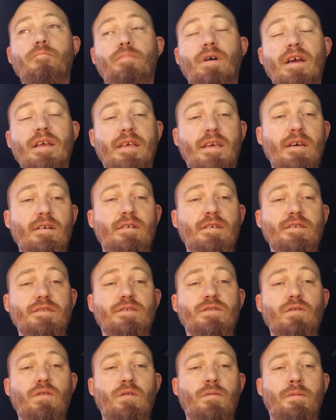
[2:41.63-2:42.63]
by killing
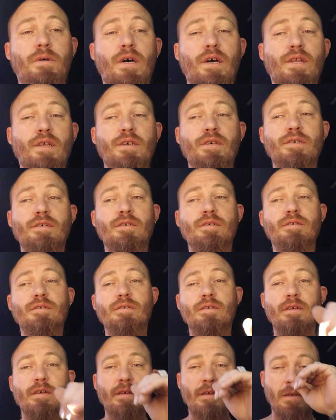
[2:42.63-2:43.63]
Soleimani.
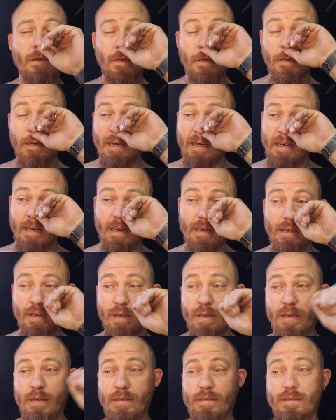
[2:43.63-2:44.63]

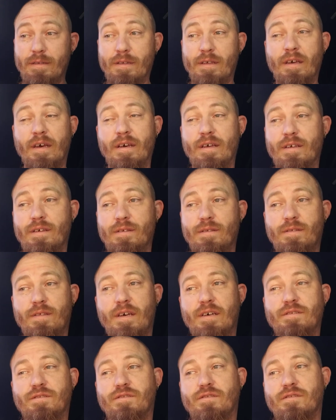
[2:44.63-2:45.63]
Uh, that
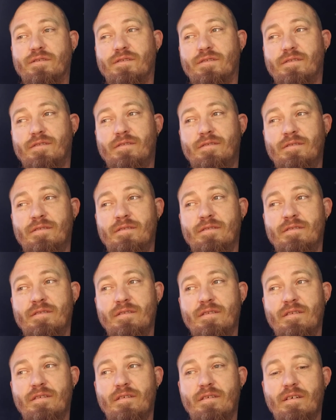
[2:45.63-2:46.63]
that just
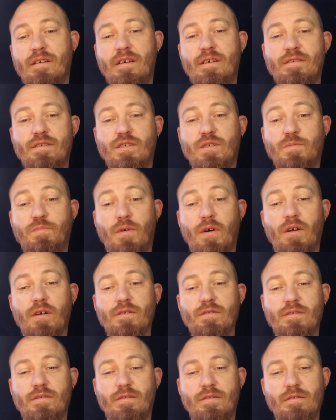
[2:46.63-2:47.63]
it
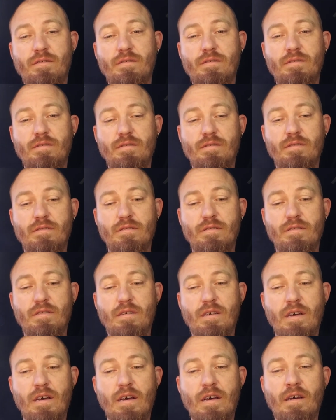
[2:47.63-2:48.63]
sparked
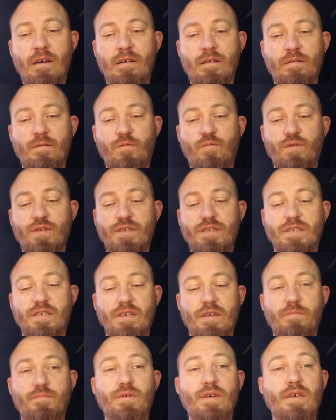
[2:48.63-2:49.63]
uh, what is
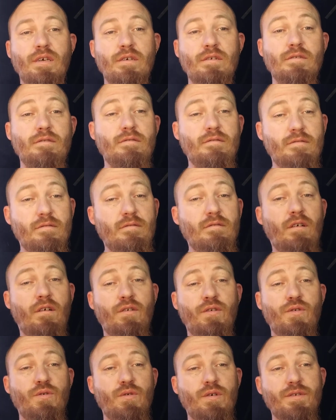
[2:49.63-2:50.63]
going to be
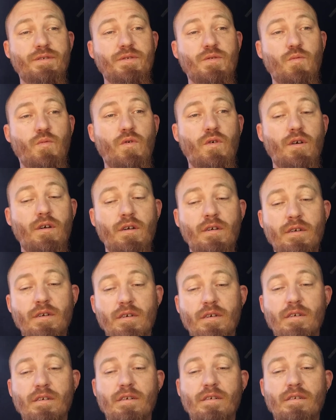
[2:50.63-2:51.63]
our newest war.
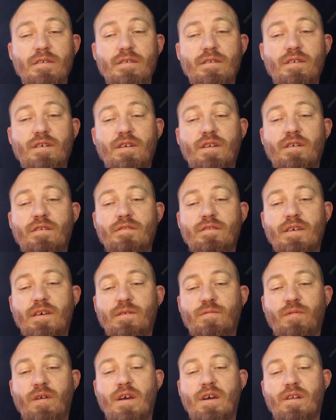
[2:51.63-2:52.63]
You know,
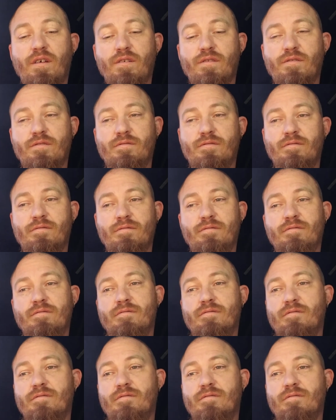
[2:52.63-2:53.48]
he ran on